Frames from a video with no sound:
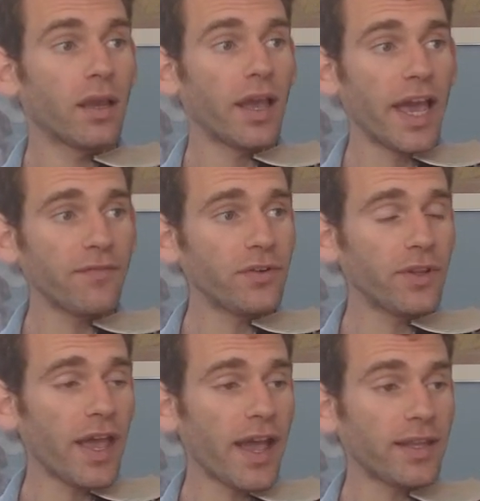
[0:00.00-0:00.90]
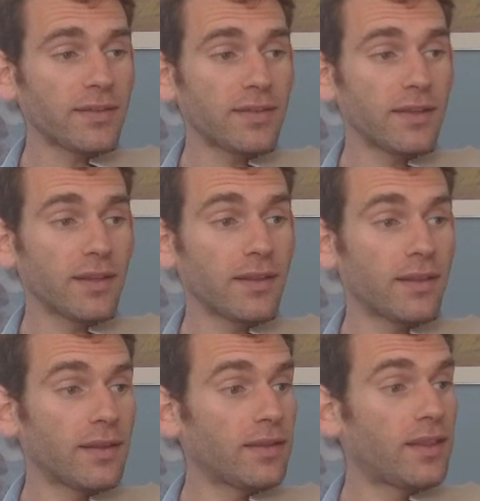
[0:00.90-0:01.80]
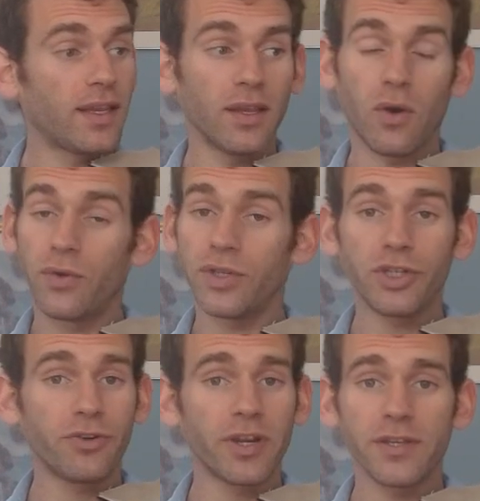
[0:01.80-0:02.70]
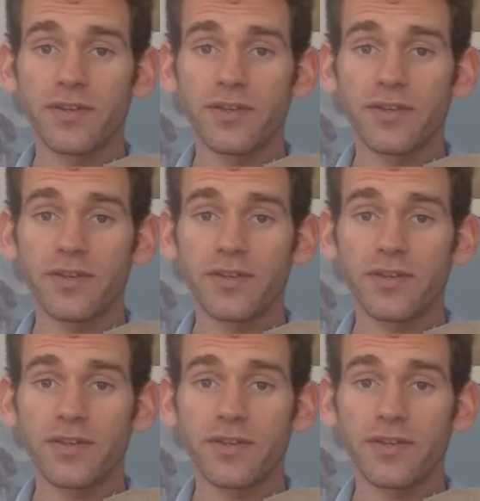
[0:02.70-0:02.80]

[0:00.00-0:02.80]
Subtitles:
After that, the only trick is